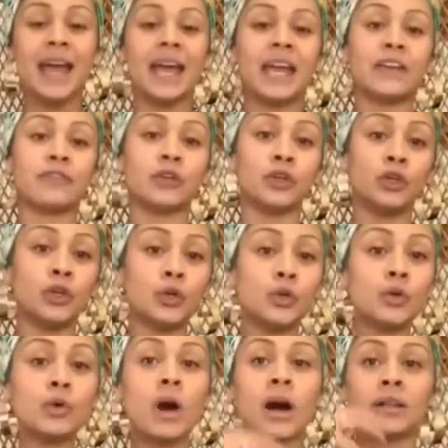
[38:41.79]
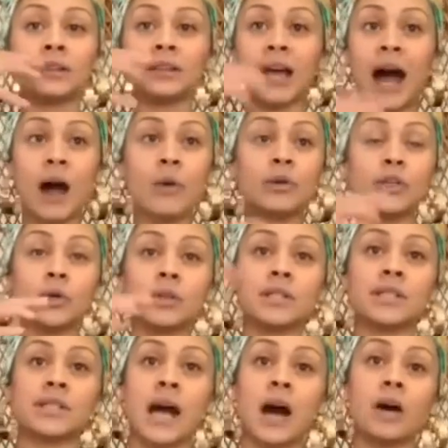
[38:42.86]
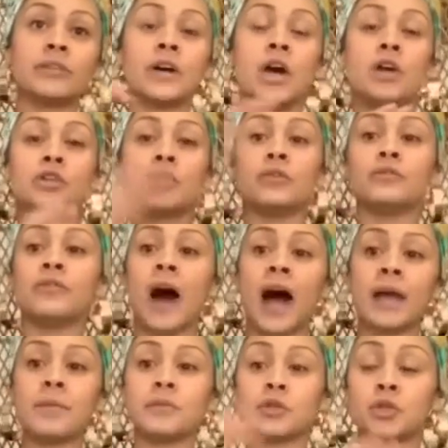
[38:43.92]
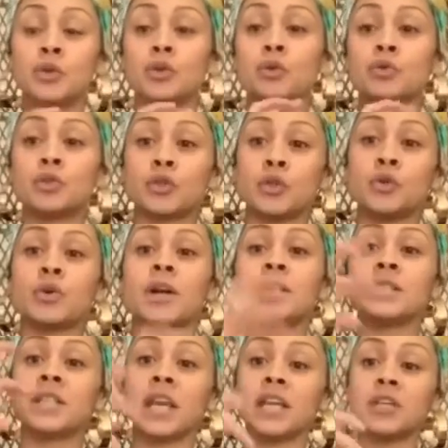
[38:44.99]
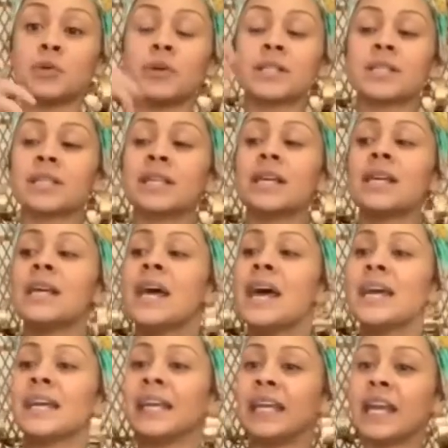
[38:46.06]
if you allow yourself to continuously